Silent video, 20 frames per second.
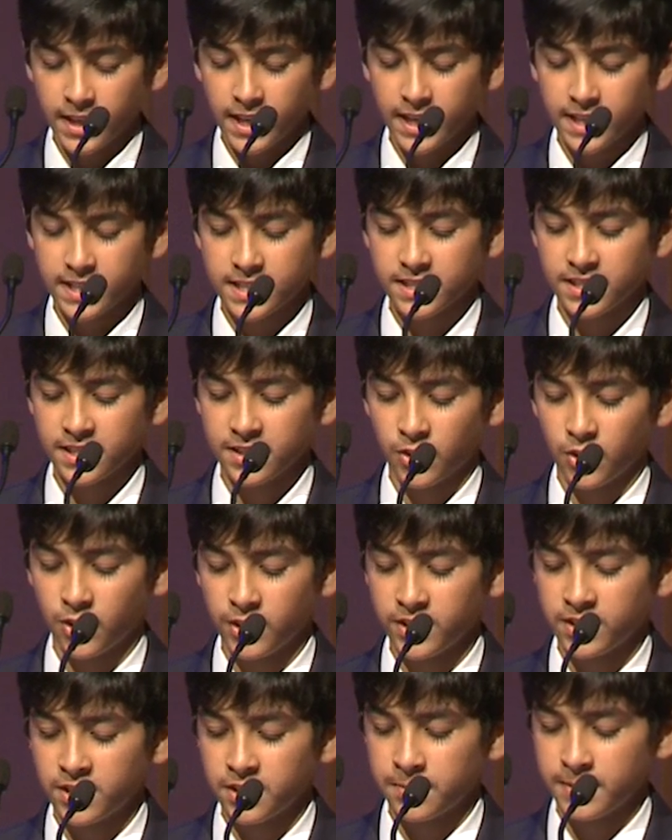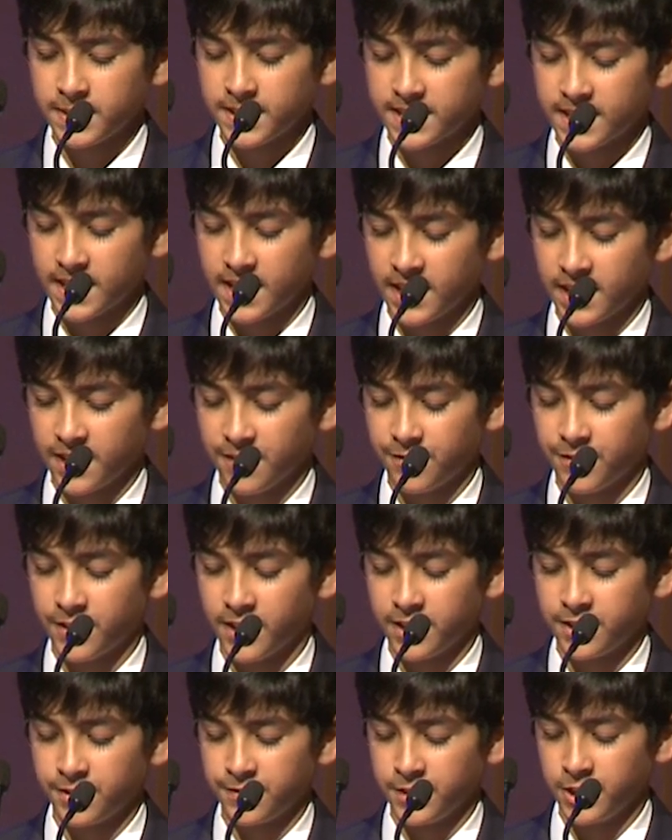It is an honour to be standing in
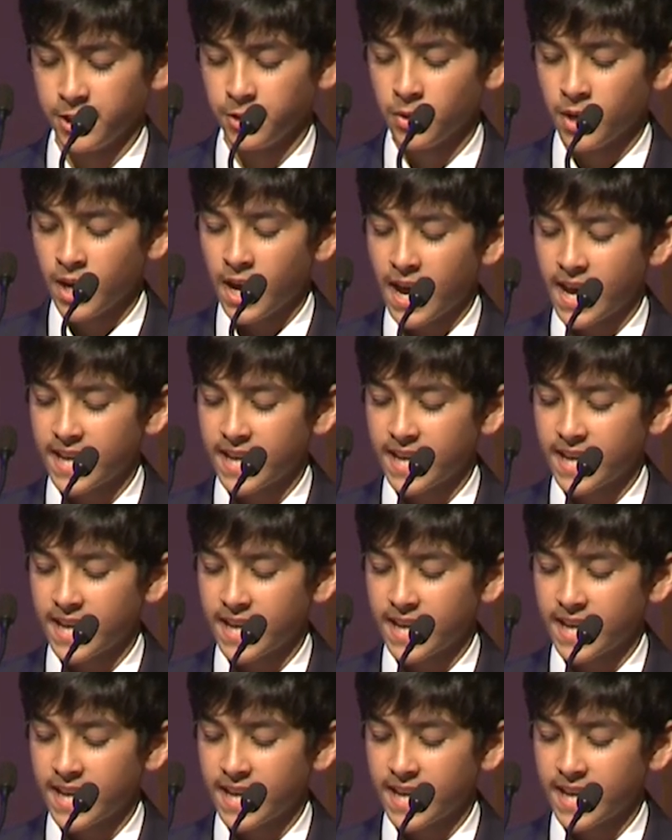front of you